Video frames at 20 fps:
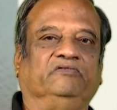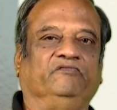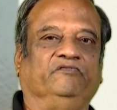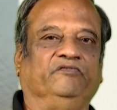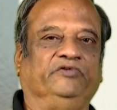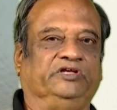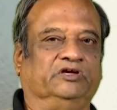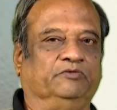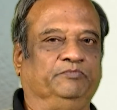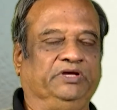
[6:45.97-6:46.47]

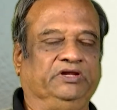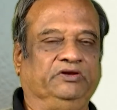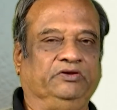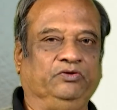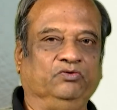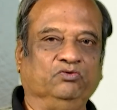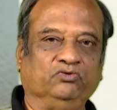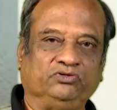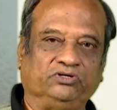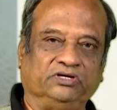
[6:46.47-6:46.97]
which have been
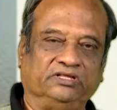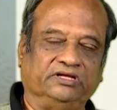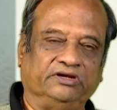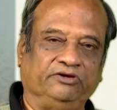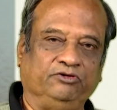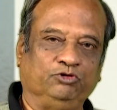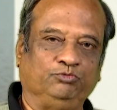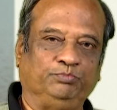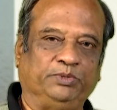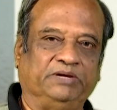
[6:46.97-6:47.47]
used in the
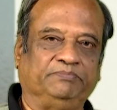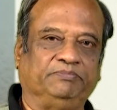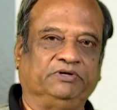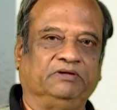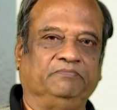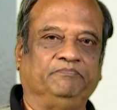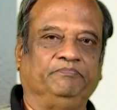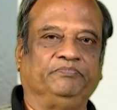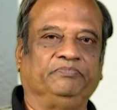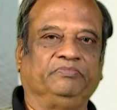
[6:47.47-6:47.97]
newspaper,